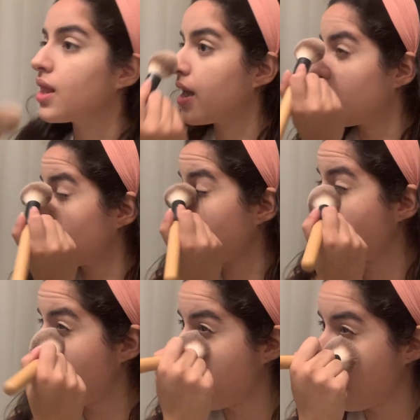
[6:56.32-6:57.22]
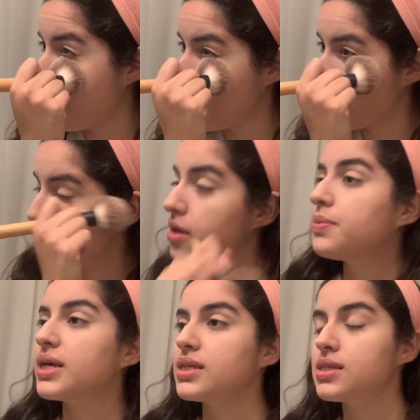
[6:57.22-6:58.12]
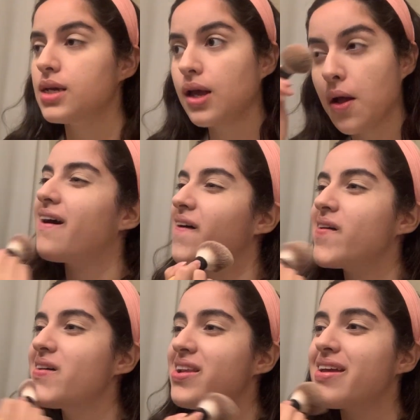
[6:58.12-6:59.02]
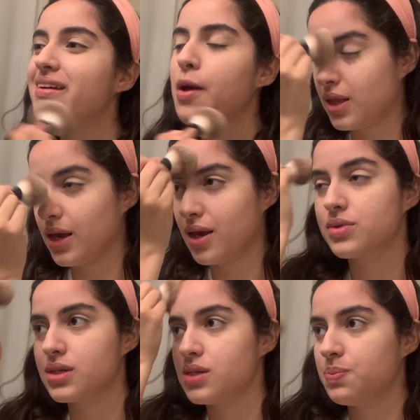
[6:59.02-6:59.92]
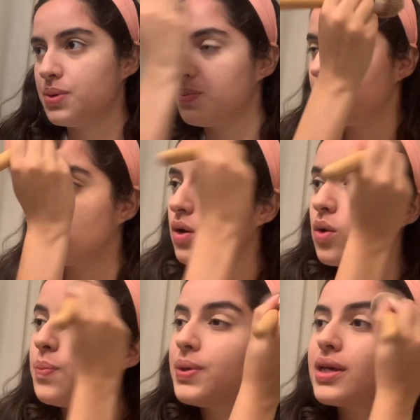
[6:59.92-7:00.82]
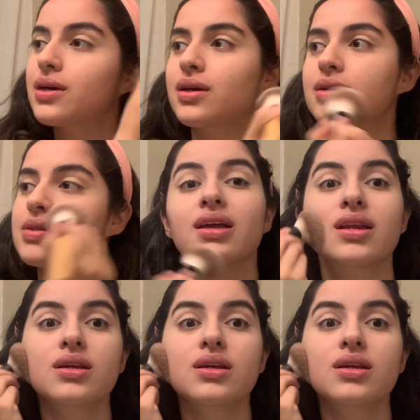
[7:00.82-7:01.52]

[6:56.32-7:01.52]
that are amazing. I will link the recipe below because it